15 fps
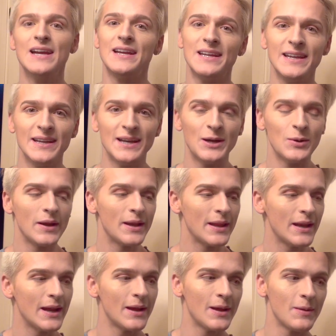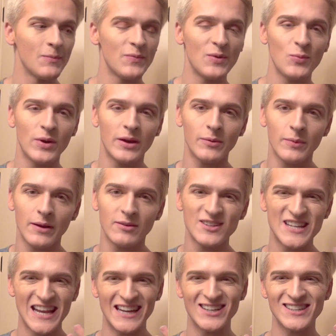you know, and then I've been wearing my
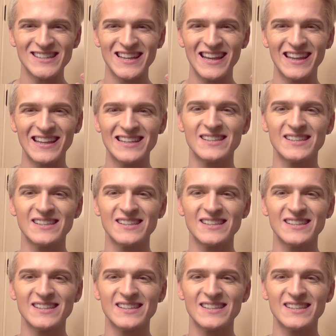retainers lately,